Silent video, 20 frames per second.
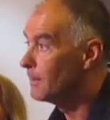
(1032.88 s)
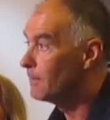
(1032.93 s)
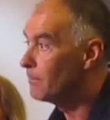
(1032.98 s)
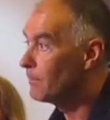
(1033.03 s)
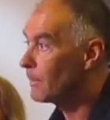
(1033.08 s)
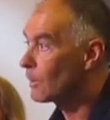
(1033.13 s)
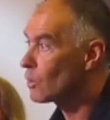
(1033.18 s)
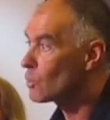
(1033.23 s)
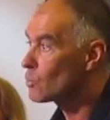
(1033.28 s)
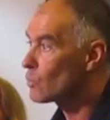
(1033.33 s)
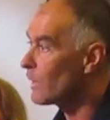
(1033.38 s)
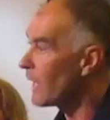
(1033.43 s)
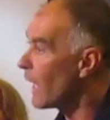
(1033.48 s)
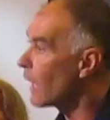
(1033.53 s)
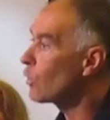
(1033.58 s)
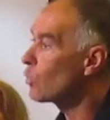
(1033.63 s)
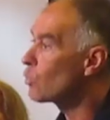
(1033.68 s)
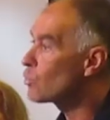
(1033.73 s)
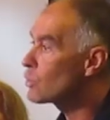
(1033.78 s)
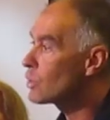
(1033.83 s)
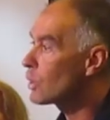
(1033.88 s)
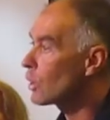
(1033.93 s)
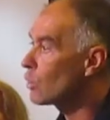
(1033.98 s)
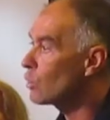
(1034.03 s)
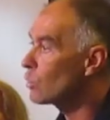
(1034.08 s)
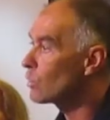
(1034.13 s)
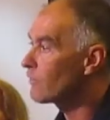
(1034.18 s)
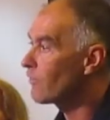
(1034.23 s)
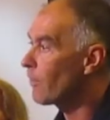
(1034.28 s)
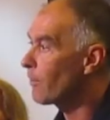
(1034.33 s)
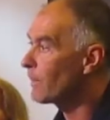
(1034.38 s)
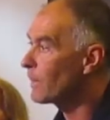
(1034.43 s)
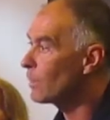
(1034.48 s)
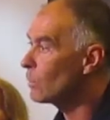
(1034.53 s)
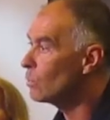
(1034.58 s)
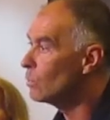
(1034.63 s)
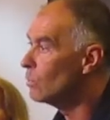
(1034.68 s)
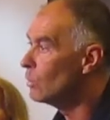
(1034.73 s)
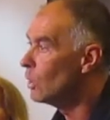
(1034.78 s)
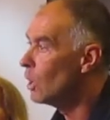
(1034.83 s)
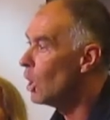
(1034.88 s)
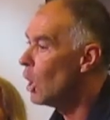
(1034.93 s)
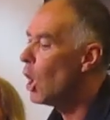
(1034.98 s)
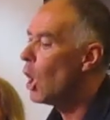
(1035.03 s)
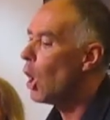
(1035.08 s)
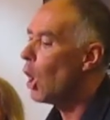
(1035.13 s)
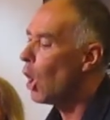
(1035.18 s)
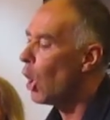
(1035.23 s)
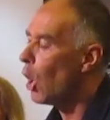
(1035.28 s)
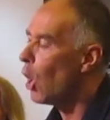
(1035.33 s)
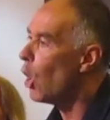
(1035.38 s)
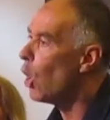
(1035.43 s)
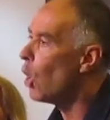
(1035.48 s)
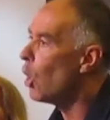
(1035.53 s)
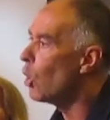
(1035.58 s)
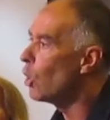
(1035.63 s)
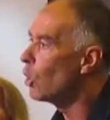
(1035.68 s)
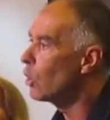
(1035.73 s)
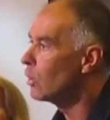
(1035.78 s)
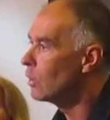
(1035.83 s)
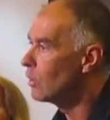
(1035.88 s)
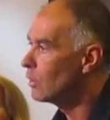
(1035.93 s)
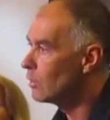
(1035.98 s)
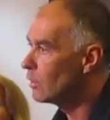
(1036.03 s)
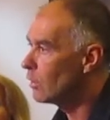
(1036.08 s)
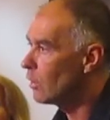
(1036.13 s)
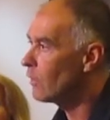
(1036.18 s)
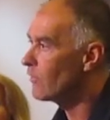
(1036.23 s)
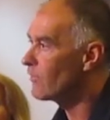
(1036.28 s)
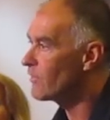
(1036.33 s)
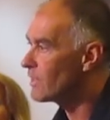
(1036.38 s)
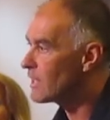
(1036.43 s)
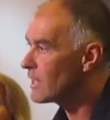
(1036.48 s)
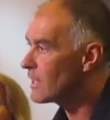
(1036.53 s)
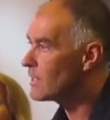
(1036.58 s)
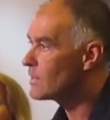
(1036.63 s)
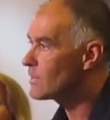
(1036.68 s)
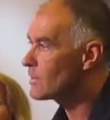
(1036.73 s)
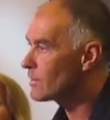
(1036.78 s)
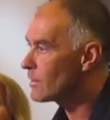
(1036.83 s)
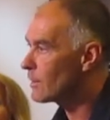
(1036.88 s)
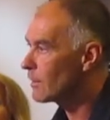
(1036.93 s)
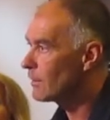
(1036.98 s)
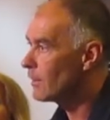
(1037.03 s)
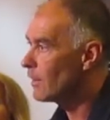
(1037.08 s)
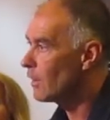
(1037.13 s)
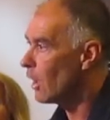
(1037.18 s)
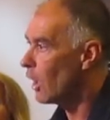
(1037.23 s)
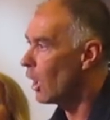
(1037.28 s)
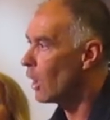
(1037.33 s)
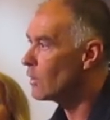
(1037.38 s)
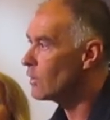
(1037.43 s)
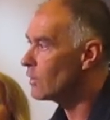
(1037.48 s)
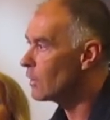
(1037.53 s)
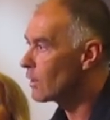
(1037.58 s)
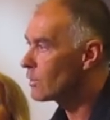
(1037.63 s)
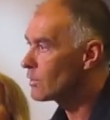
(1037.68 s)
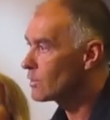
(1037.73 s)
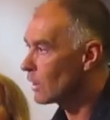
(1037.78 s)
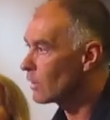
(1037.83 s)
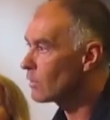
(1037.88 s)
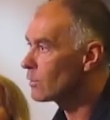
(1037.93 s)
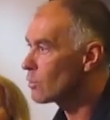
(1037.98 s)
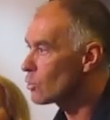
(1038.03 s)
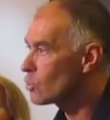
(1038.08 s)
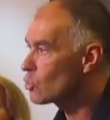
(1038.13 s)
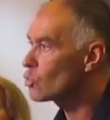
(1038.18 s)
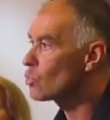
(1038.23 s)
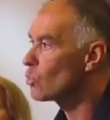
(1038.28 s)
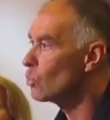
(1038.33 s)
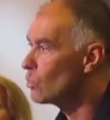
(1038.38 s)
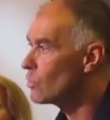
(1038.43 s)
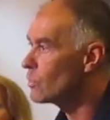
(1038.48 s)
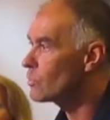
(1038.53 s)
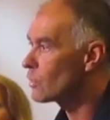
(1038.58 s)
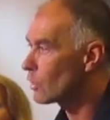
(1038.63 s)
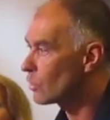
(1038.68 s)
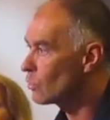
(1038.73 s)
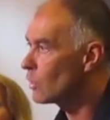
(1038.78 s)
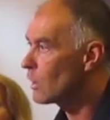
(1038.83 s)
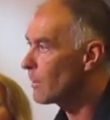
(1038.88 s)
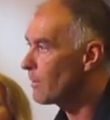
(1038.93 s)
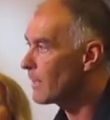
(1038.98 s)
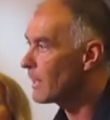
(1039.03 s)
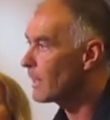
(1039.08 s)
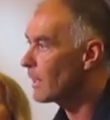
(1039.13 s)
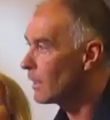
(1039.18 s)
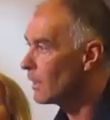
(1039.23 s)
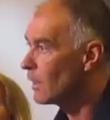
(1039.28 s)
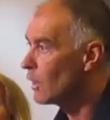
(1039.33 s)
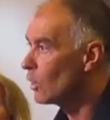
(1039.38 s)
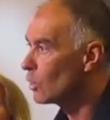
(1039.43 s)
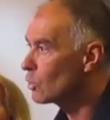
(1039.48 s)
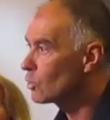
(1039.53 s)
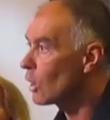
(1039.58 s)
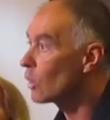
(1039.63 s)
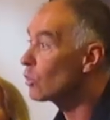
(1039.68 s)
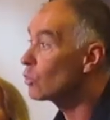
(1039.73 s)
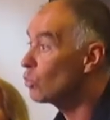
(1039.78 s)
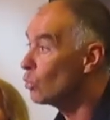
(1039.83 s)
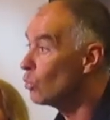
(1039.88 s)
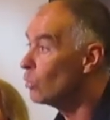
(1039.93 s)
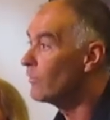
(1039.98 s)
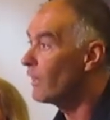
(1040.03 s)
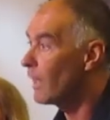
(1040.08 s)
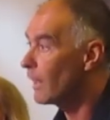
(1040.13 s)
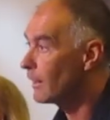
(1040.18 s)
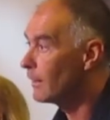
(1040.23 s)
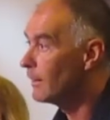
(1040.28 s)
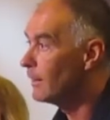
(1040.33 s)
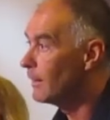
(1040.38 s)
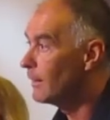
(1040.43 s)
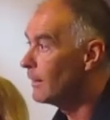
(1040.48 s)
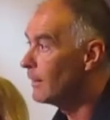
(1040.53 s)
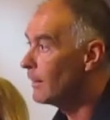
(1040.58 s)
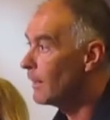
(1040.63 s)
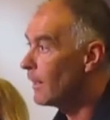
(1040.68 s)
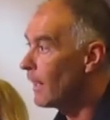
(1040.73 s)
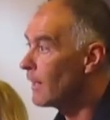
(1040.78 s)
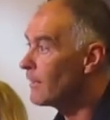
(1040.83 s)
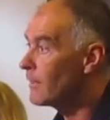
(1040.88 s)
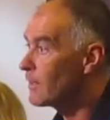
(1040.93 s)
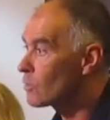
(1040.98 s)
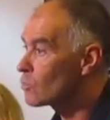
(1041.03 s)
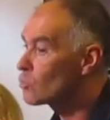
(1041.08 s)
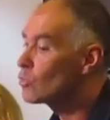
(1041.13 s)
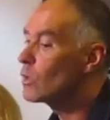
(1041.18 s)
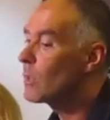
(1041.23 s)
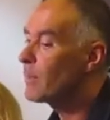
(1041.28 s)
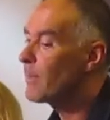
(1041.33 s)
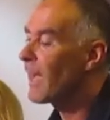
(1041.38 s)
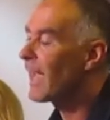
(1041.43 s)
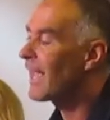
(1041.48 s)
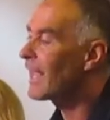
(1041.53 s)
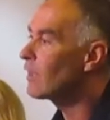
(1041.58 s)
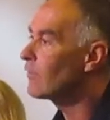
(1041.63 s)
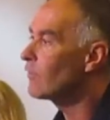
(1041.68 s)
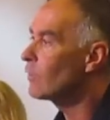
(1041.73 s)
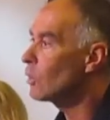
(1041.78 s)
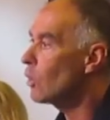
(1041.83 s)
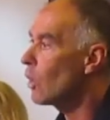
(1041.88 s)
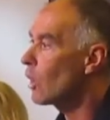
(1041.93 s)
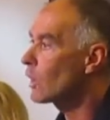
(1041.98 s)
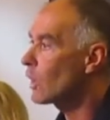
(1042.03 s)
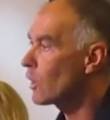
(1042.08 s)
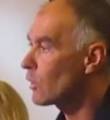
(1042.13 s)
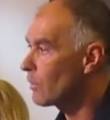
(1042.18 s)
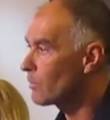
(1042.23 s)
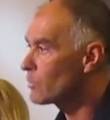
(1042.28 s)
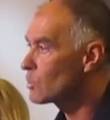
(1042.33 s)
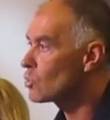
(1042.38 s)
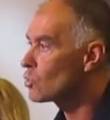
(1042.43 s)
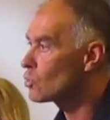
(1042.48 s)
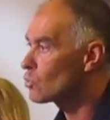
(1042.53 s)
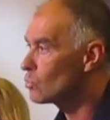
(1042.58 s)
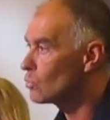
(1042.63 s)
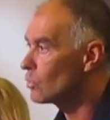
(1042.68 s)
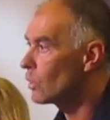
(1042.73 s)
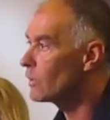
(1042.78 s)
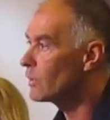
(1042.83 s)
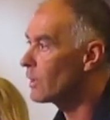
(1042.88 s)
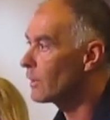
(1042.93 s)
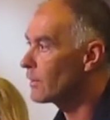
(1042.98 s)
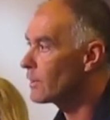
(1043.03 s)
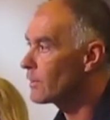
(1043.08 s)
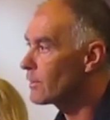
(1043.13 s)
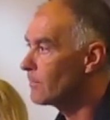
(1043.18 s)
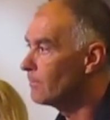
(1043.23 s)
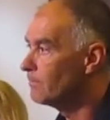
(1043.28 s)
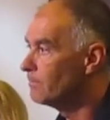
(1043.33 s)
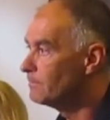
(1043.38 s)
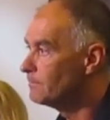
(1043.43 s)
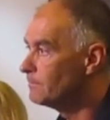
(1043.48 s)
because when that goes to the Court of Appeal, all of these unturned stones are going to be turned over, and there's going to be a hell of a lot of corruption shown underneath them.